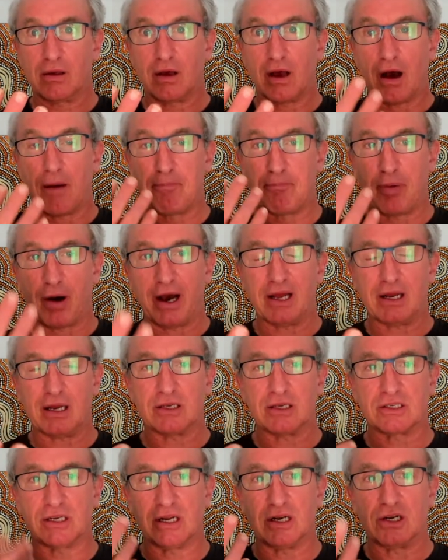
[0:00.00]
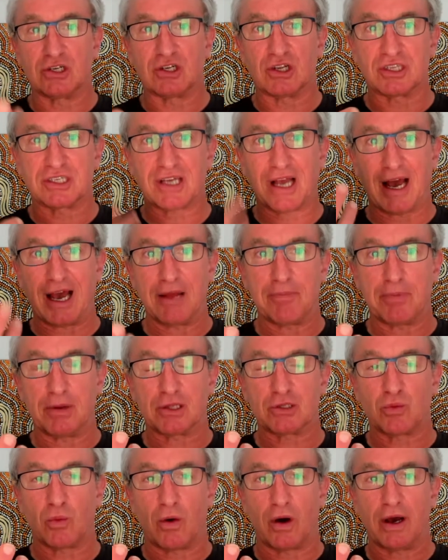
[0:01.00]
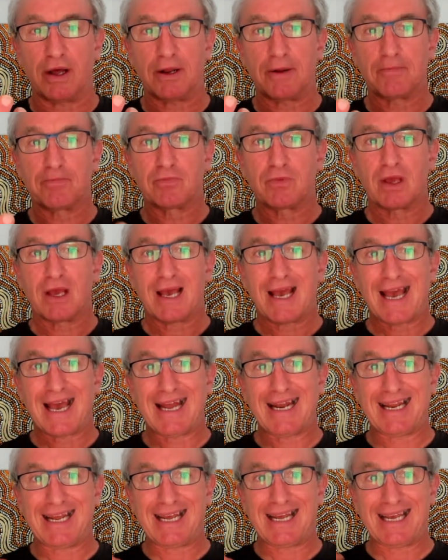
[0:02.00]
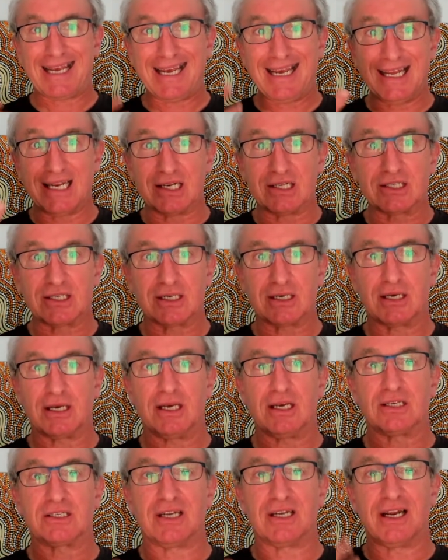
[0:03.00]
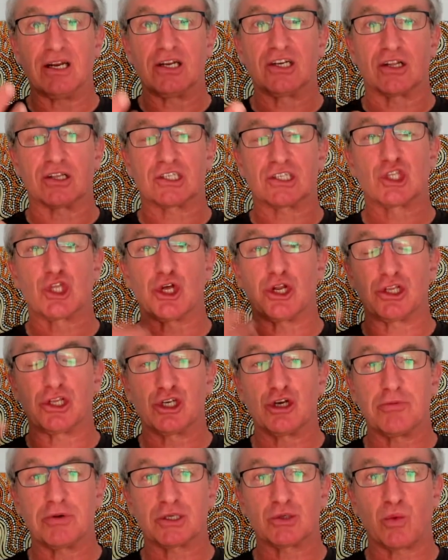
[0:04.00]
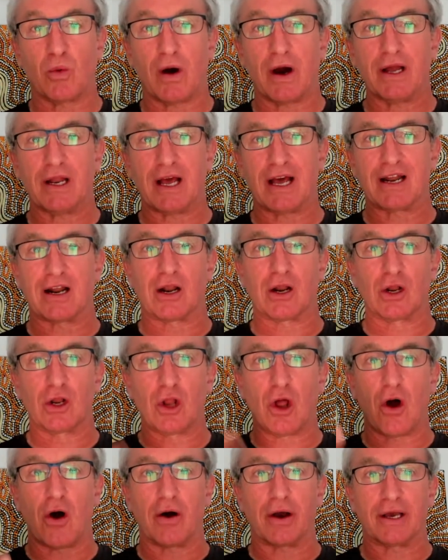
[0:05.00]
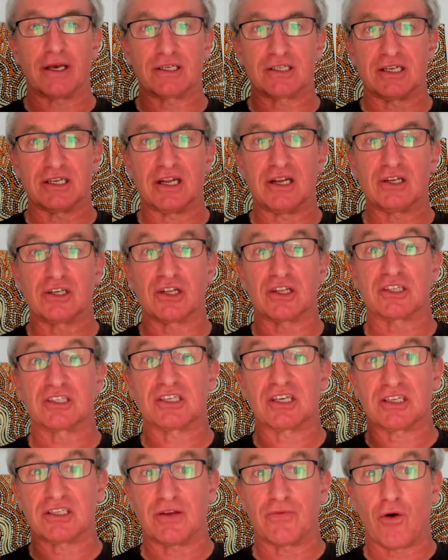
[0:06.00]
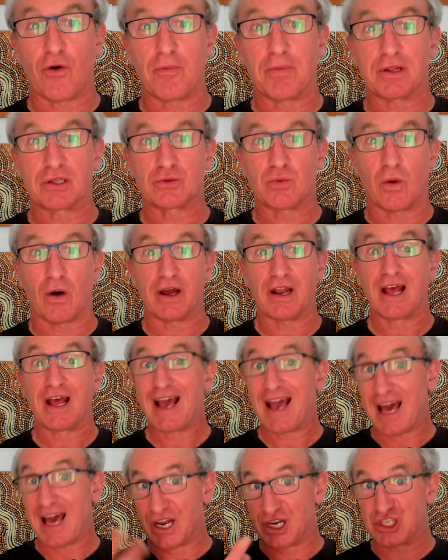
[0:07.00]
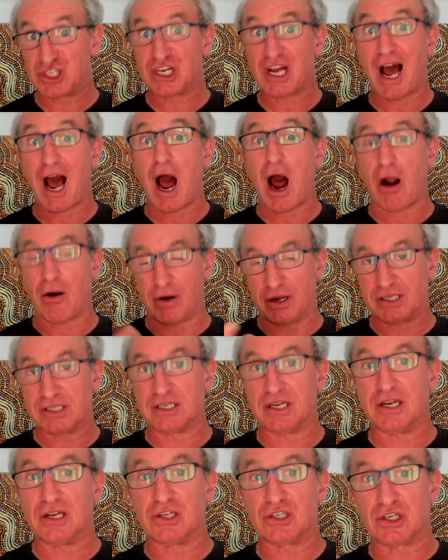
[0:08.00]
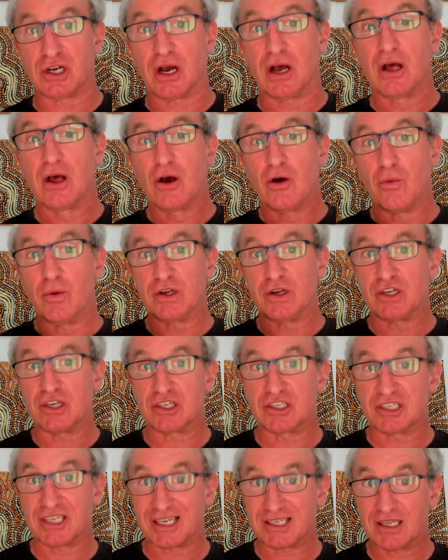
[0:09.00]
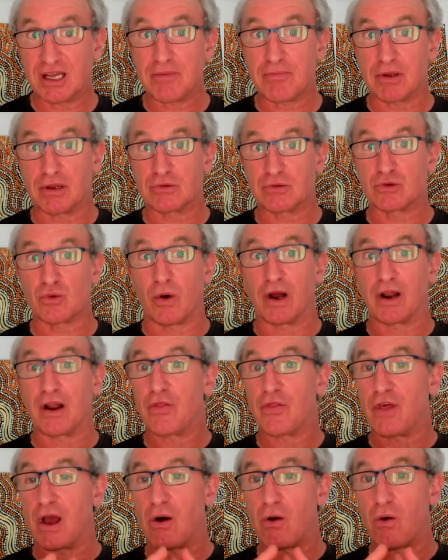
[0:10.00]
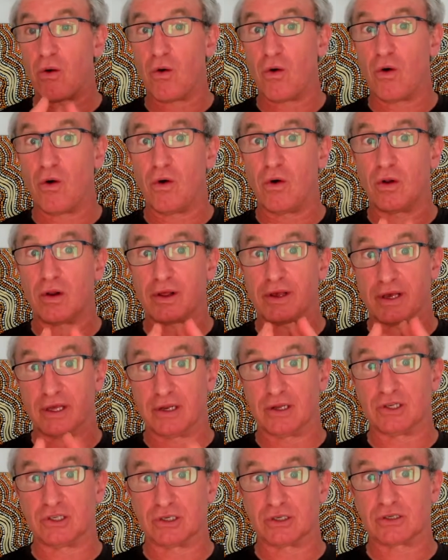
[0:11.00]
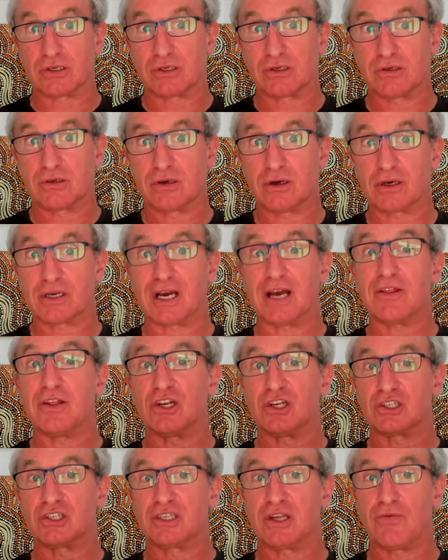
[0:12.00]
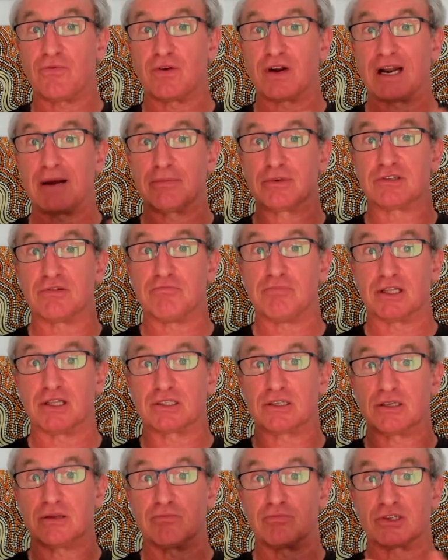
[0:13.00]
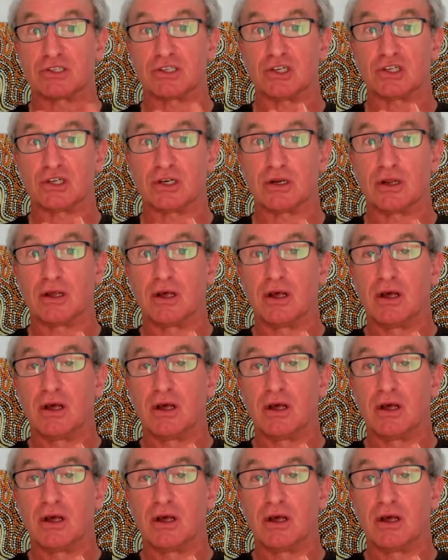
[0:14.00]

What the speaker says: A byte is an integer that's 8 bits wide. An int is an integer that's 32 bits wide. And a long is an integer that's 64 bits wide. And a char is an integer which is 16 bits wide. They're all integers. Okay? They're just different numbers of bits in precision.